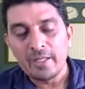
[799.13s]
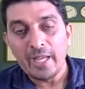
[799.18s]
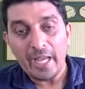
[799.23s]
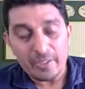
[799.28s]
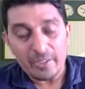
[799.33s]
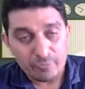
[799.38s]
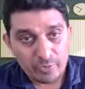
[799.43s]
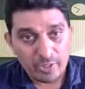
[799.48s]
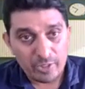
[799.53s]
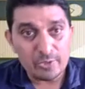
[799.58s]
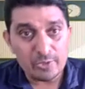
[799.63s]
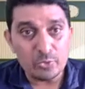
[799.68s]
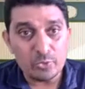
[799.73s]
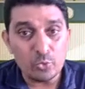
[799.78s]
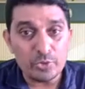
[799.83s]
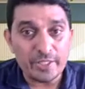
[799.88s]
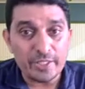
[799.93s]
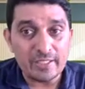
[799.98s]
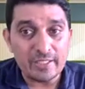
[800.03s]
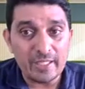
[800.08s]
And we are
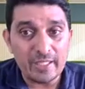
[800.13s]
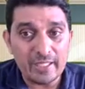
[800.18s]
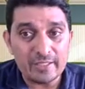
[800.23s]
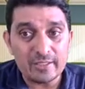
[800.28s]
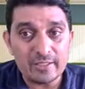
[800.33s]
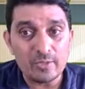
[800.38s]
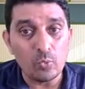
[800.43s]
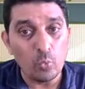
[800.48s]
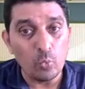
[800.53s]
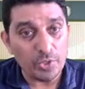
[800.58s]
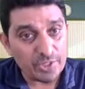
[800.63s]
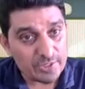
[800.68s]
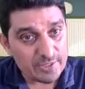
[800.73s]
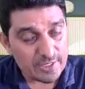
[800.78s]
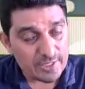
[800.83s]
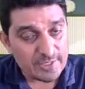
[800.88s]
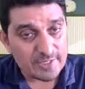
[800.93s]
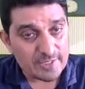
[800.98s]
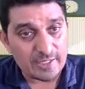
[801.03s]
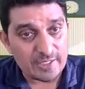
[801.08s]
looking at what is
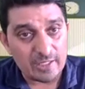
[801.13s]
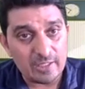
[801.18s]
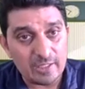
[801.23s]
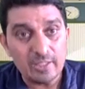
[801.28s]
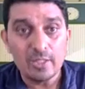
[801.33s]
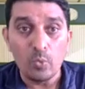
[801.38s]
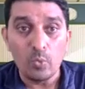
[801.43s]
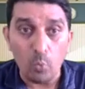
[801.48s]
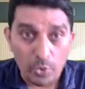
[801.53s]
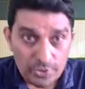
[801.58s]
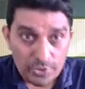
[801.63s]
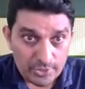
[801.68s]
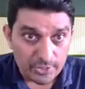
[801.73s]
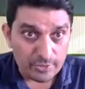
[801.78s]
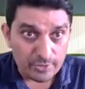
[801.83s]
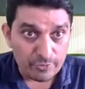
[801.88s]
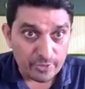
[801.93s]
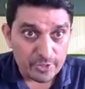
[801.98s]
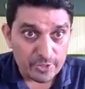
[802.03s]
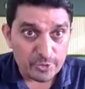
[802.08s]
a skill, what is the
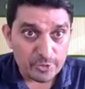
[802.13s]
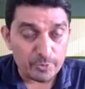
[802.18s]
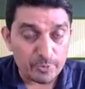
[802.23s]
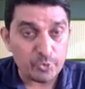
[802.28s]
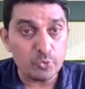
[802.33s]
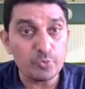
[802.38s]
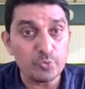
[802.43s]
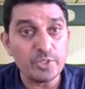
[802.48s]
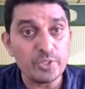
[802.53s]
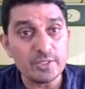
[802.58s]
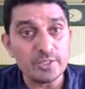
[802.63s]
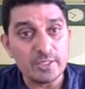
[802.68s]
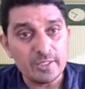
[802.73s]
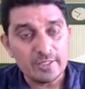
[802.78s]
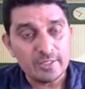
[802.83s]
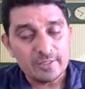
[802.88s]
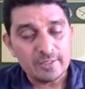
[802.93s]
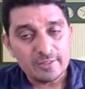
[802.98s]
difference between